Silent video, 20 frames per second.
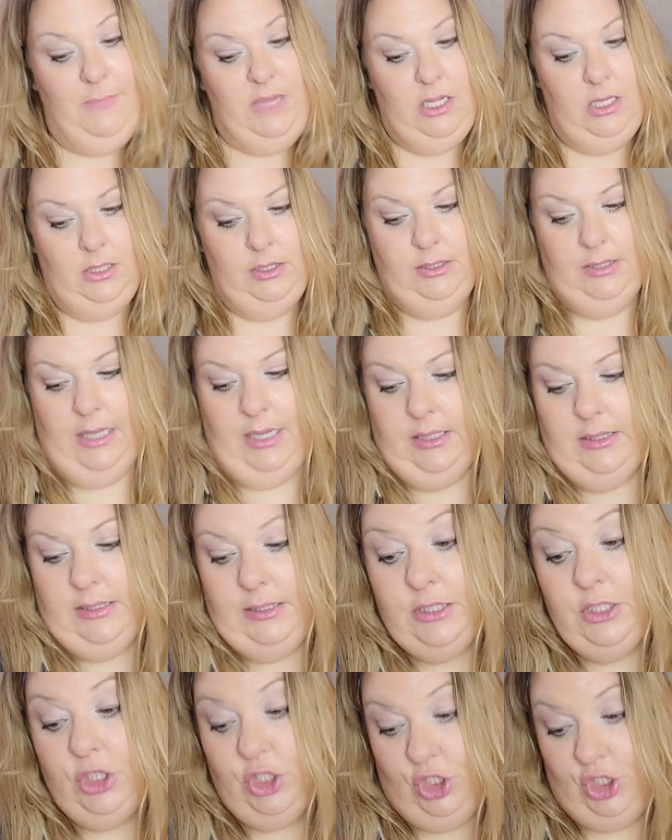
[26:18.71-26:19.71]
because
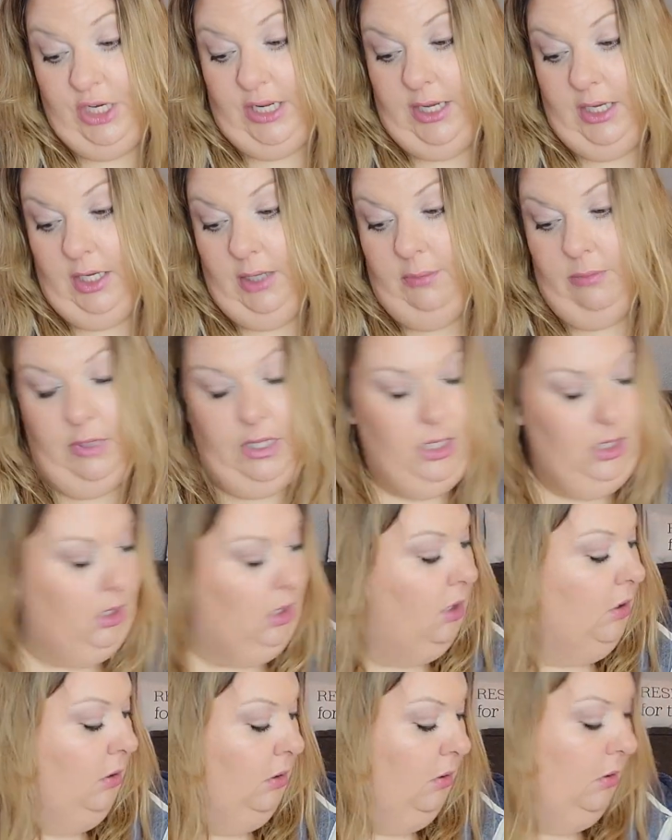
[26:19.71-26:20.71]
that's his jam,
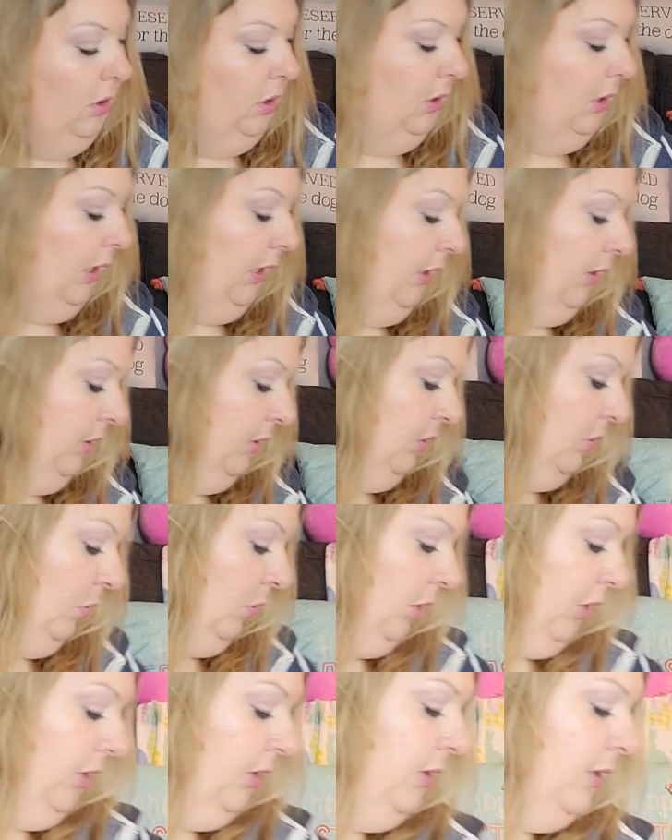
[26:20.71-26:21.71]
like the
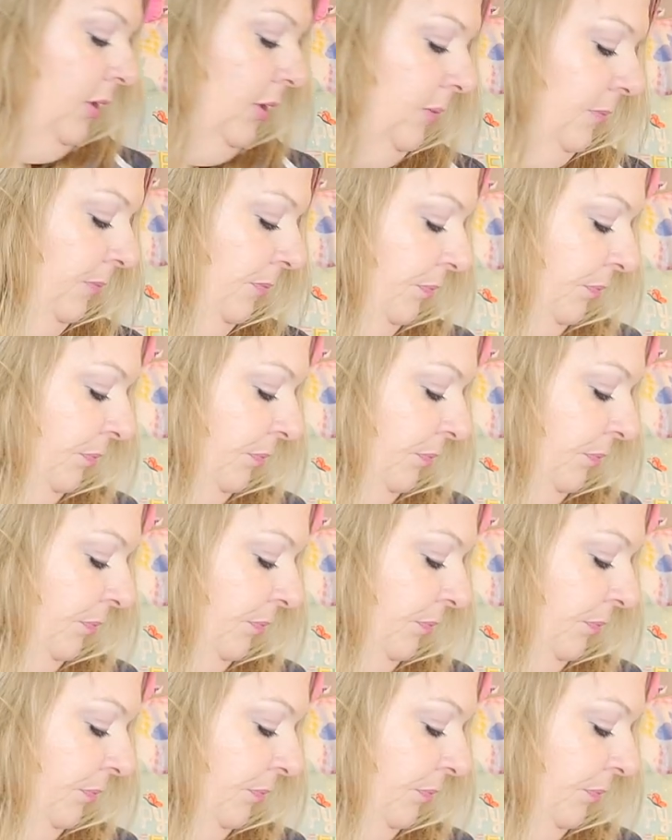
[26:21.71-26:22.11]
dinosaurs.